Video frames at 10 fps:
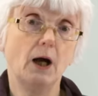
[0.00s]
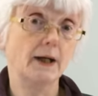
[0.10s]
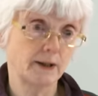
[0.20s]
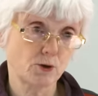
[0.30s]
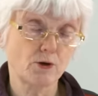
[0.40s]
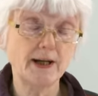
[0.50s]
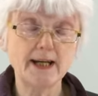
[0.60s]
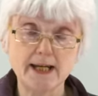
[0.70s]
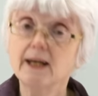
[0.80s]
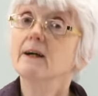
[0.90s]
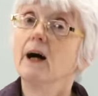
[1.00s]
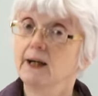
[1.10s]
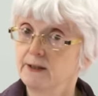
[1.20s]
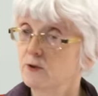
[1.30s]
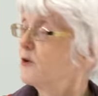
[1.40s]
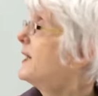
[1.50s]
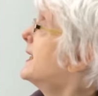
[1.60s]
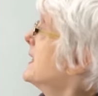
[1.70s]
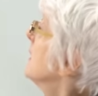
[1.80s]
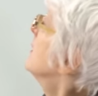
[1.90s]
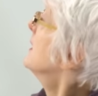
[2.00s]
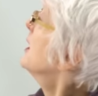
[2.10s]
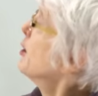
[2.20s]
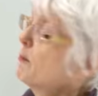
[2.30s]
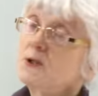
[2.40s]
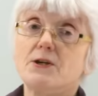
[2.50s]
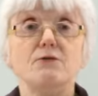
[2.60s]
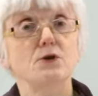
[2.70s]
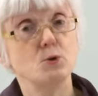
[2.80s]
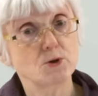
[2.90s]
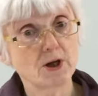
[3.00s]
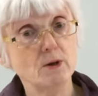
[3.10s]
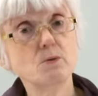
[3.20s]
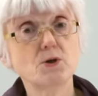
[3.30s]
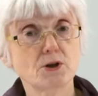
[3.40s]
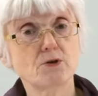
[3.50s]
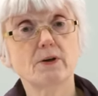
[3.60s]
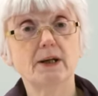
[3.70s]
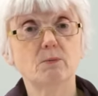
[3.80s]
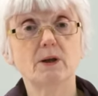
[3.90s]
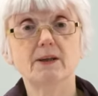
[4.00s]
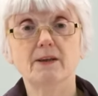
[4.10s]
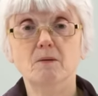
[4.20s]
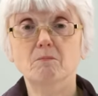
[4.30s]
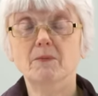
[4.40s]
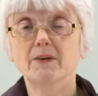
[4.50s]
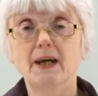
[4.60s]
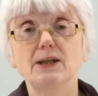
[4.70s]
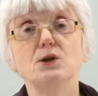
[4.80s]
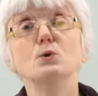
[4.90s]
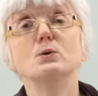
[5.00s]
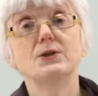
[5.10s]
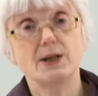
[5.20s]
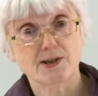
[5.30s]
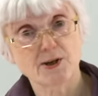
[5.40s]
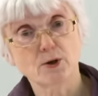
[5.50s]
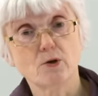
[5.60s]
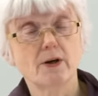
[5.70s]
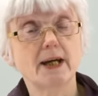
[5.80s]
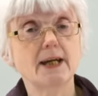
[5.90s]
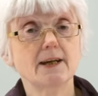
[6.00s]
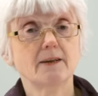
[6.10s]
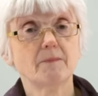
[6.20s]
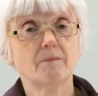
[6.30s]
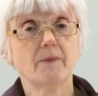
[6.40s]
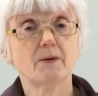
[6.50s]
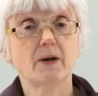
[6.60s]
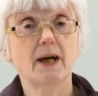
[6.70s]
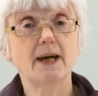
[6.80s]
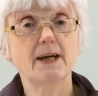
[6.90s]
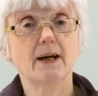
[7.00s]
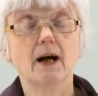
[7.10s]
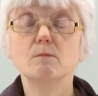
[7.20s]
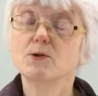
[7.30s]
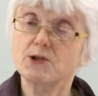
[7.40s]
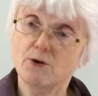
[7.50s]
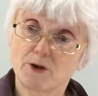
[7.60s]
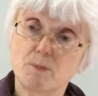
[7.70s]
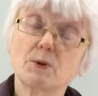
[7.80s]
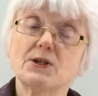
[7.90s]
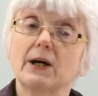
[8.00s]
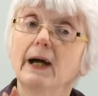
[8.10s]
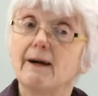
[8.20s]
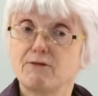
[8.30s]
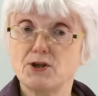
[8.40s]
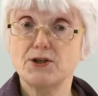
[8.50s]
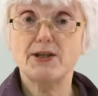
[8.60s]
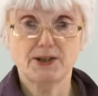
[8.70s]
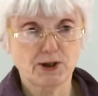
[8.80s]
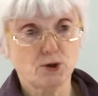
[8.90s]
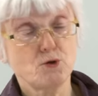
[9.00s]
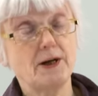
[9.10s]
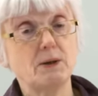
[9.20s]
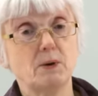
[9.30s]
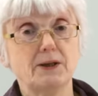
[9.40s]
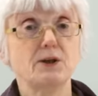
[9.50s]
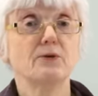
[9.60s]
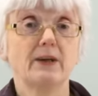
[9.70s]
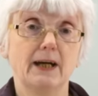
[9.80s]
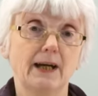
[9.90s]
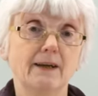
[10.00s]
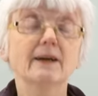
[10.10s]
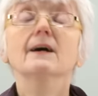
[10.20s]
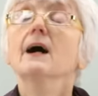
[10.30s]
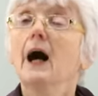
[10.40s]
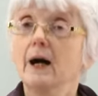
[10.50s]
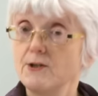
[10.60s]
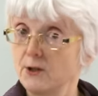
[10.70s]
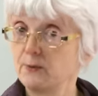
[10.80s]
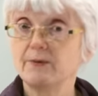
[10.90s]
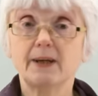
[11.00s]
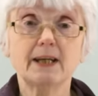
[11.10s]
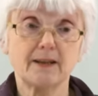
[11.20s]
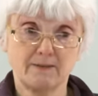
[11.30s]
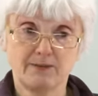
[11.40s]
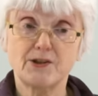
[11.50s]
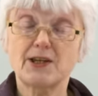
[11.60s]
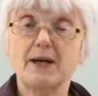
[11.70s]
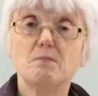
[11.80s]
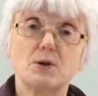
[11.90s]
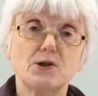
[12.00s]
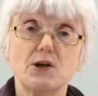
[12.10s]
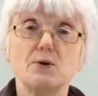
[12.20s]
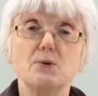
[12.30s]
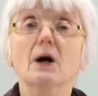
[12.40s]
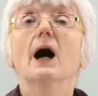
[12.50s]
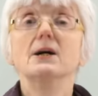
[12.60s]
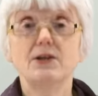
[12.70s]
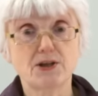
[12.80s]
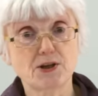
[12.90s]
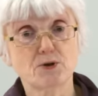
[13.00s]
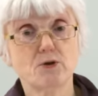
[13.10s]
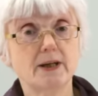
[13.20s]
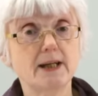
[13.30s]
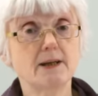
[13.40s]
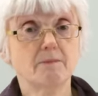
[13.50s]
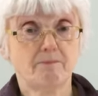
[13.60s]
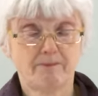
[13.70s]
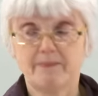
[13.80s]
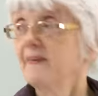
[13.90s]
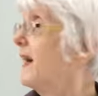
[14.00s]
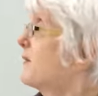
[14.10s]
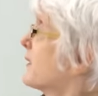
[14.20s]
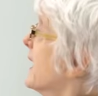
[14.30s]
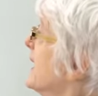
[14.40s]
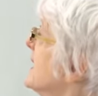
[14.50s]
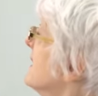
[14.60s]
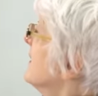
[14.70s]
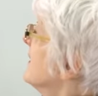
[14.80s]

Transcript: I agree. I agree. But if you don't agree with them, then you disagree. Okay, I'm sorry, but I have to disagree with you there. I don't think the same as you. I disagree. Okay.